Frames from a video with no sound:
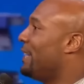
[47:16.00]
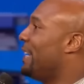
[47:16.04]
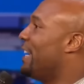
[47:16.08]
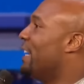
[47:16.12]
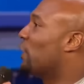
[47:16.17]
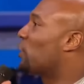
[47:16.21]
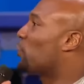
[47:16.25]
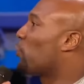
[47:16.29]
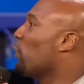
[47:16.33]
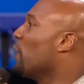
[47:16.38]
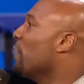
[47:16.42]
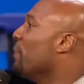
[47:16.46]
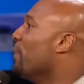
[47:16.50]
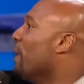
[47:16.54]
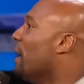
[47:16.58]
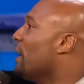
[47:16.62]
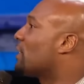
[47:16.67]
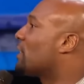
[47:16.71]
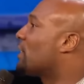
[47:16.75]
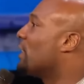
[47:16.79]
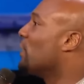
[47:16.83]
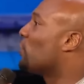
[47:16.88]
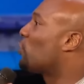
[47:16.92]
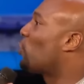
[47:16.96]
in three
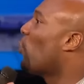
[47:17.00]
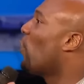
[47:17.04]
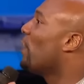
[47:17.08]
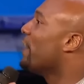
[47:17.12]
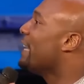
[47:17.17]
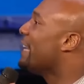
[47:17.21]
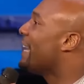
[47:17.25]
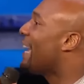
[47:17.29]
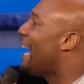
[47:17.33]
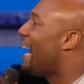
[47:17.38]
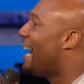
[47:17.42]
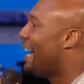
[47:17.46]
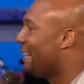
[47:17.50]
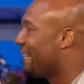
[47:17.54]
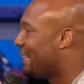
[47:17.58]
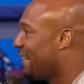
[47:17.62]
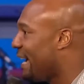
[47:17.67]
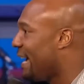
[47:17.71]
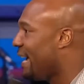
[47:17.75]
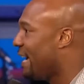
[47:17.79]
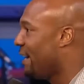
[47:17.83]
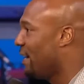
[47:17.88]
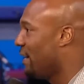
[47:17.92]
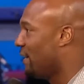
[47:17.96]
months and twenty-nine
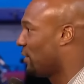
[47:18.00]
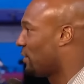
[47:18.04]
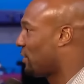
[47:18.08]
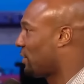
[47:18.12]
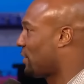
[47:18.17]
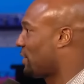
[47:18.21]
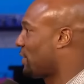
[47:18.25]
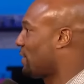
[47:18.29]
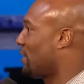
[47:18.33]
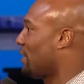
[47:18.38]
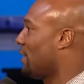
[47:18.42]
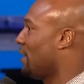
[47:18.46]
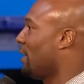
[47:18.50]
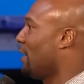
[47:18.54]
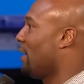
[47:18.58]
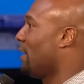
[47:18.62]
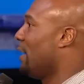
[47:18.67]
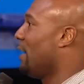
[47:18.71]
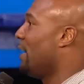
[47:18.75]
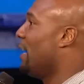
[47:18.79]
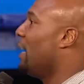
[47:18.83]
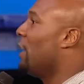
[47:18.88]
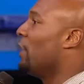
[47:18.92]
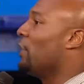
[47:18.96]
days,
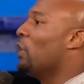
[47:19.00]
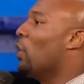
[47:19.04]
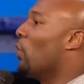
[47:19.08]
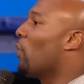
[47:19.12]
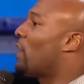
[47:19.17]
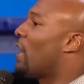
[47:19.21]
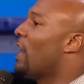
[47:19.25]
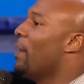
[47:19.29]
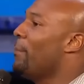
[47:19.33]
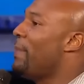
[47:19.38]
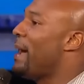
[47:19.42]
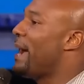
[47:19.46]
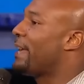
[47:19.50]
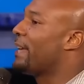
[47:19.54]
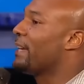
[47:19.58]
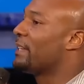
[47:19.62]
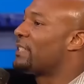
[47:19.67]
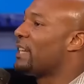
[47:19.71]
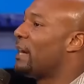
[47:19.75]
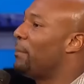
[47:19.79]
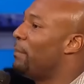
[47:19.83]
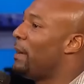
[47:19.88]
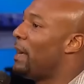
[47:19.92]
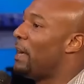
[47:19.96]
don't come back here
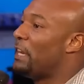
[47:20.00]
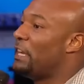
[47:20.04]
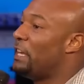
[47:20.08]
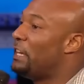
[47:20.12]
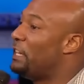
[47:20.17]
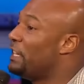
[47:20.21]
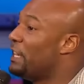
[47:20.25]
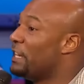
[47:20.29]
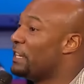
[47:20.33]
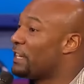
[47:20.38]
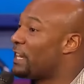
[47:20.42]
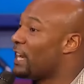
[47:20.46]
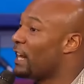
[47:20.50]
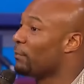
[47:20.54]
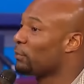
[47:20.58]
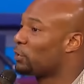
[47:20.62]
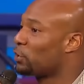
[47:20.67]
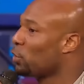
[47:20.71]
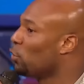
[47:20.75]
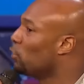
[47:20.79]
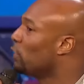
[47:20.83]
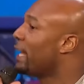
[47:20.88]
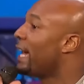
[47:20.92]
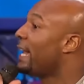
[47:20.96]
talking about it didn't come
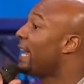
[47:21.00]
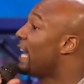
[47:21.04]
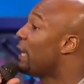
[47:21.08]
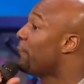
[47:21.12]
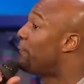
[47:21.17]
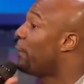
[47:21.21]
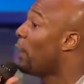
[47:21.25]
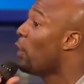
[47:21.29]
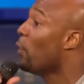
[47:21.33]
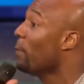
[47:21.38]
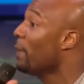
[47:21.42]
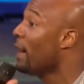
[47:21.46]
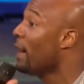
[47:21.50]
true. That ain't four